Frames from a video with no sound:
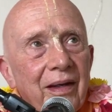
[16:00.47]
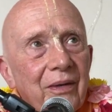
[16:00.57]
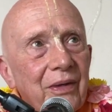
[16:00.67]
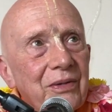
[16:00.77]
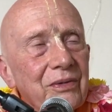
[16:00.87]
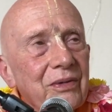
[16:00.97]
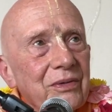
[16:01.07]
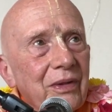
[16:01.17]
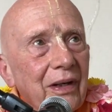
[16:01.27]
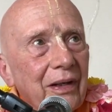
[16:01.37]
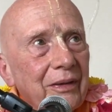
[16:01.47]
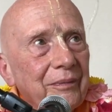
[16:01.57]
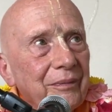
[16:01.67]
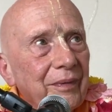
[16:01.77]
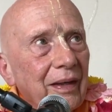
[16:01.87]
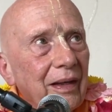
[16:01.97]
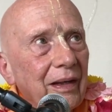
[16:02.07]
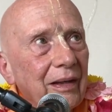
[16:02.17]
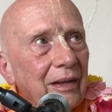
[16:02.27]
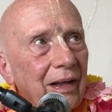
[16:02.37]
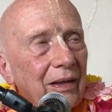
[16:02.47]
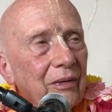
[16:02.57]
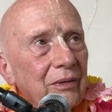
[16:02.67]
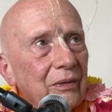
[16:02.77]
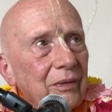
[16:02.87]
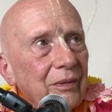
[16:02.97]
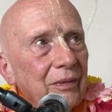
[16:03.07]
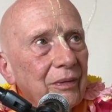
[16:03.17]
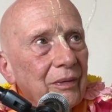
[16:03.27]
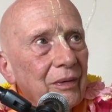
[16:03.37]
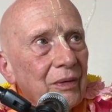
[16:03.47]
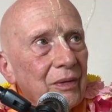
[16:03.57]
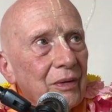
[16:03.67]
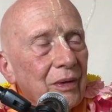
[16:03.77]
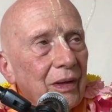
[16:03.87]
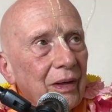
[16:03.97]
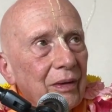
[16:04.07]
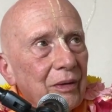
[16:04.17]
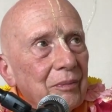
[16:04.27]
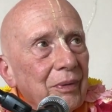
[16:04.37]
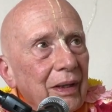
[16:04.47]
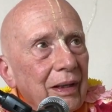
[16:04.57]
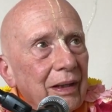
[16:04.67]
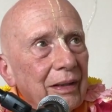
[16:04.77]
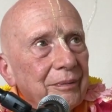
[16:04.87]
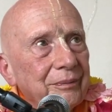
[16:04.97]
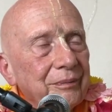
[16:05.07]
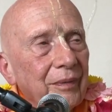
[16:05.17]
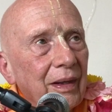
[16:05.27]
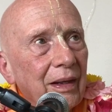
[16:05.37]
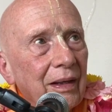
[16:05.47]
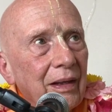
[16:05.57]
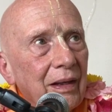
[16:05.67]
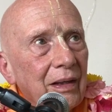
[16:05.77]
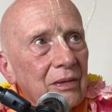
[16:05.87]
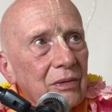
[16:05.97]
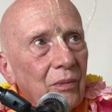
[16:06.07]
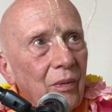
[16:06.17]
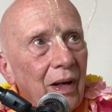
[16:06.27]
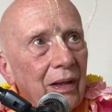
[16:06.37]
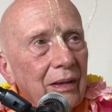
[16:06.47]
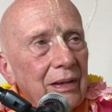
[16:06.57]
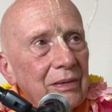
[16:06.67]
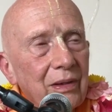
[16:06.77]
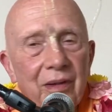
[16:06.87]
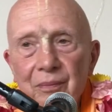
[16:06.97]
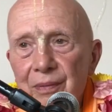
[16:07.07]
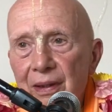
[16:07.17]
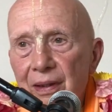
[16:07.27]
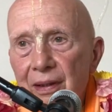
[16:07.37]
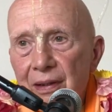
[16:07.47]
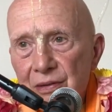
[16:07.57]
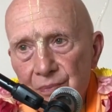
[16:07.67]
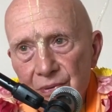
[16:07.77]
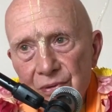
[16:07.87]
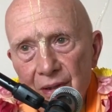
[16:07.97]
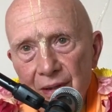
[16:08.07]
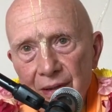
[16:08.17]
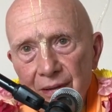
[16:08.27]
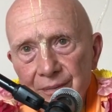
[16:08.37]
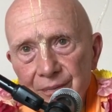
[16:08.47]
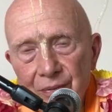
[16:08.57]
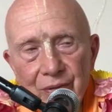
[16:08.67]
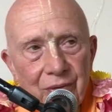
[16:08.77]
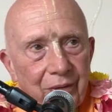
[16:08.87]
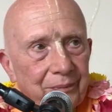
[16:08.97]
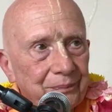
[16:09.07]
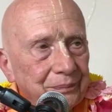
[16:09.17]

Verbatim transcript: Krishna's there, and now they're, uh, they're planning. So while he's in the meeting, he's presiding, Krishna,